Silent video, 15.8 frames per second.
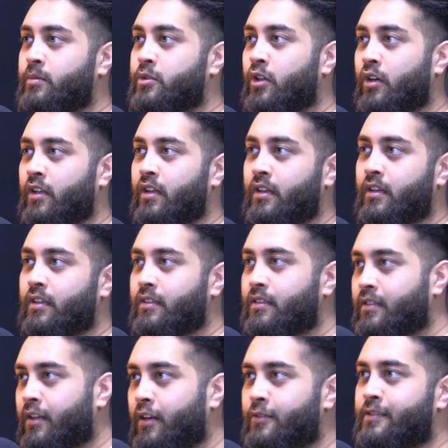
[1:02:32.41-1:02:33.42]
chocolate
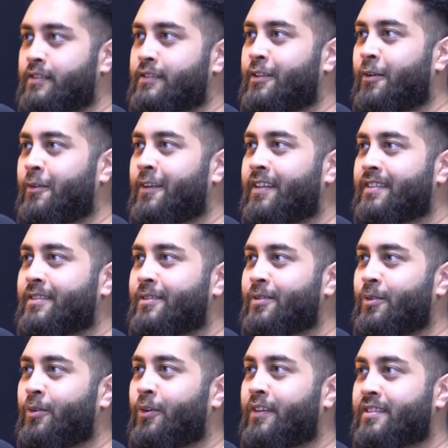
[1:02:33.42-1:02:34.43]
coated donuts
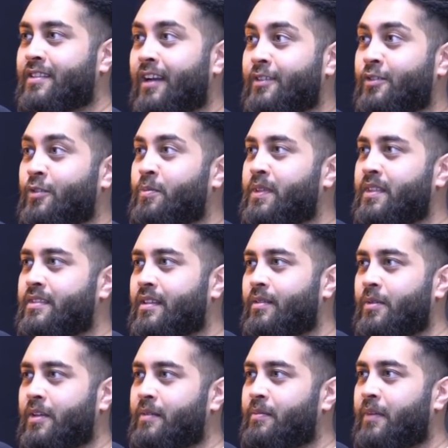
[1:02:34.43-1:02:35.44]
or a slice of pizza
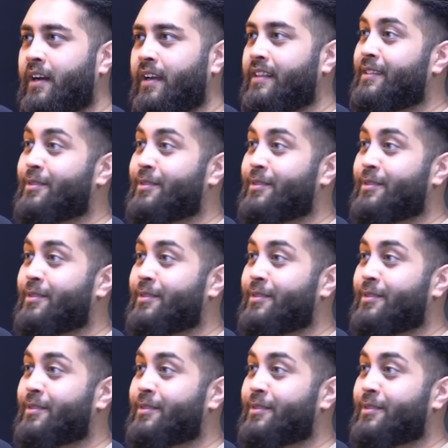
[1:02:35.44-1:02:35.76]
we can buy.